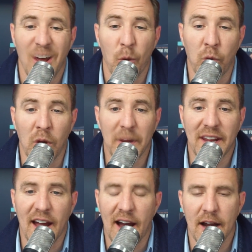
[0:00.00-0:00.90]
Will we
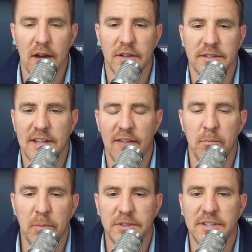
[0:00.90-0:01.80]
get higher than
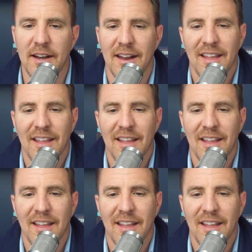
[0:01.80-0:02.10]
7%?